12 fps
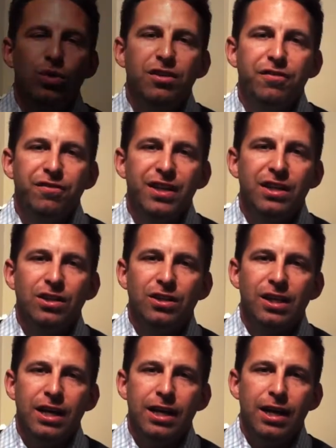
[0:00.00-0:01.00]
ULA
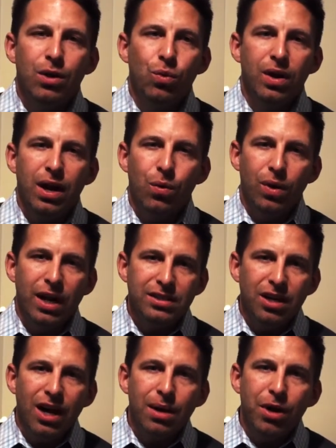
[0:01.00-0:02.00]
Field, when I
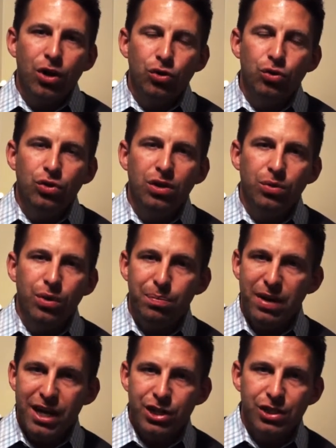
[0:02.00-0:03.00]
talk about ULA with
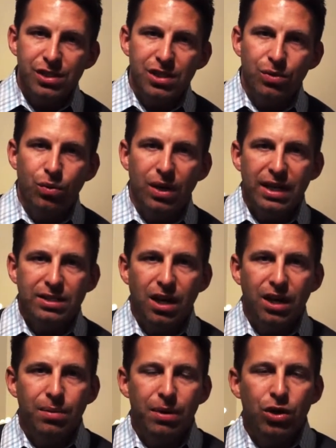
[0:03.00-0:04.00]
patients and when I
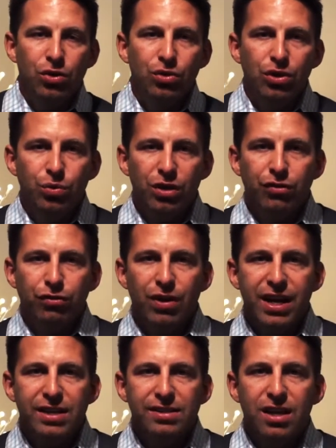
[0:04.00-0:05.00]
talk about ULA with
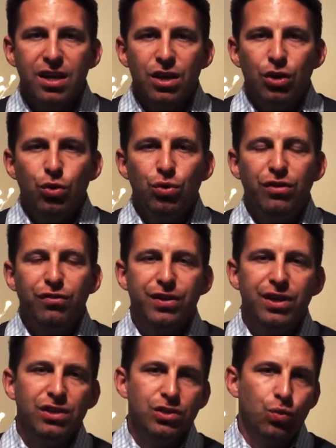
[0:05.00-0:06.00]
friends, ULA
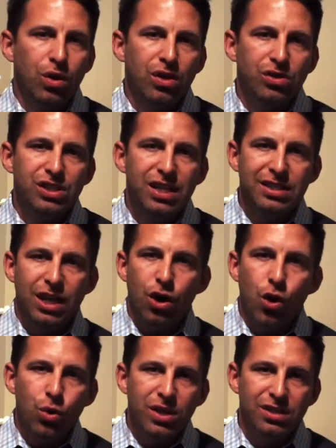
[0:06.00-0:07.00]
Field is one of those things that
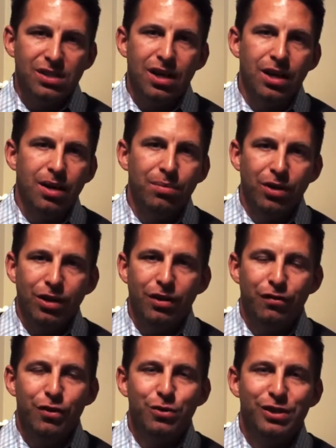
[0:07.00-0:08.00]
always
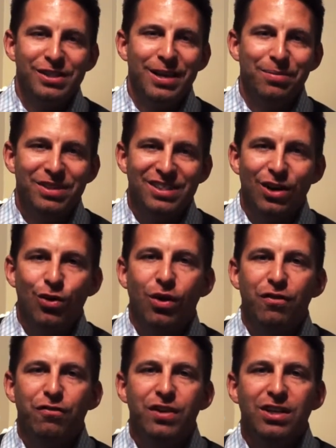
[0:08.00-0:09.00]
confuses them because they don't know
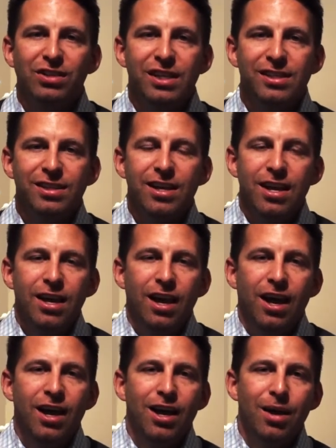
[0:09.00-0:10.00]
what field is.
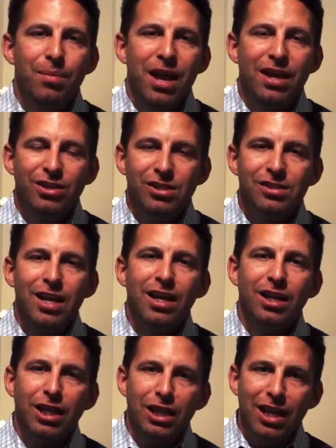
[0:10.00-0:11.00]
And to stay
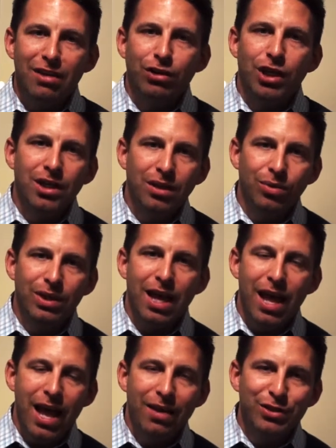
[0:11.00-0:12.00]
clever with
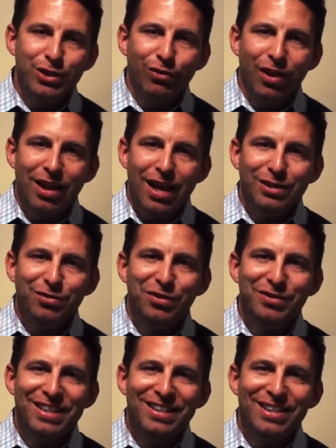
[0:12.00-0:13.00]
the F's over the last
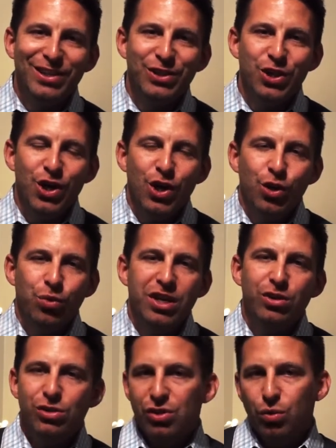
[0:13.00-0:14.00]
15 years, we
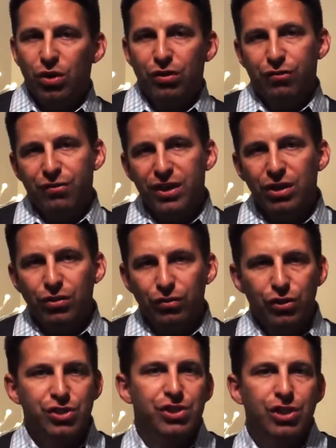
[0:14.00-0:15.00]
use the word field
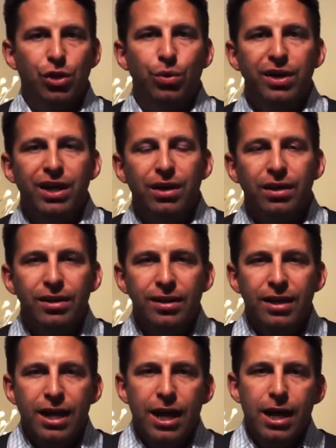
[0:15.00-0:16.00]
versus career.
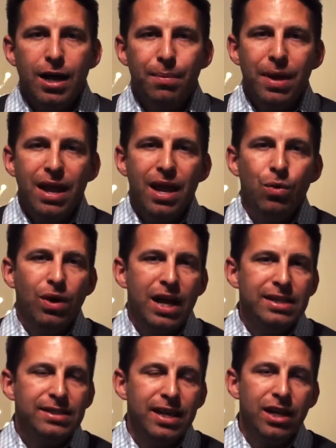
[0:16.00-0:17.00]
And when
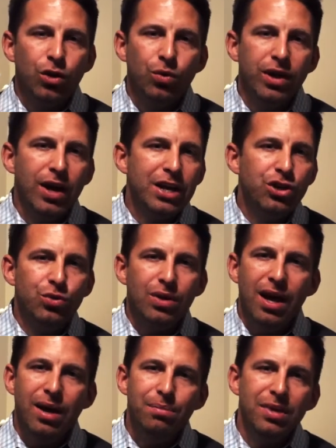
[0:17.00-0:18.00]
I say career, I do
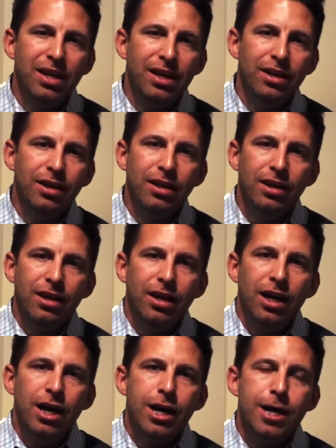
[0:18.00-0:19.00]
not mean,
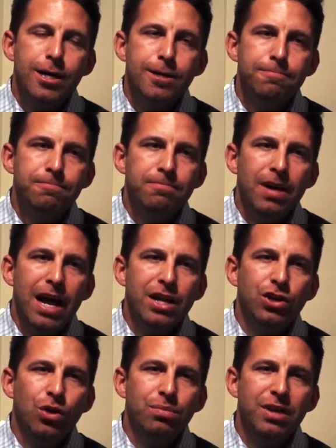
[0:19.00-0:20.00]
I
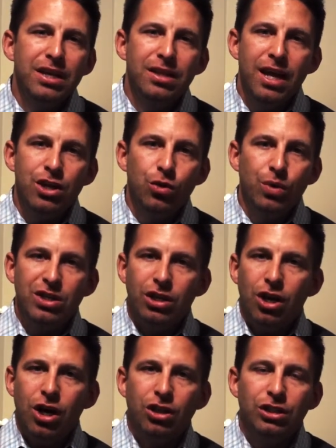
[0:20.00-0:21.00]
don't mean that you went to
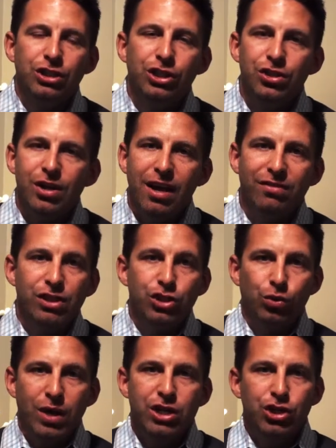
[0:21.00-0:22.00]
college and you have this
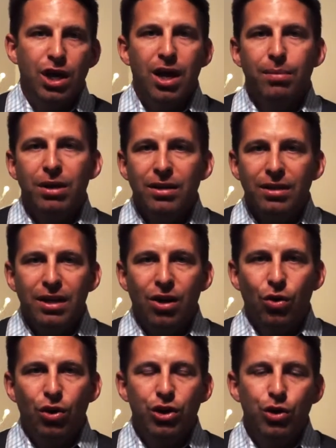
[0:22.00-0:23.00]
great job,
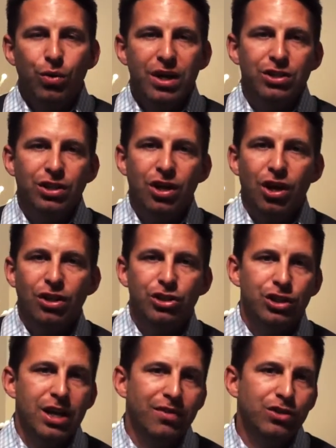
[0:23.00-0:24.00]
or you went to college
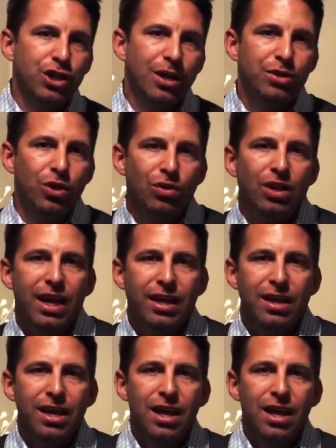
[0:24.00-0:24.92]
and you have a job you don't like.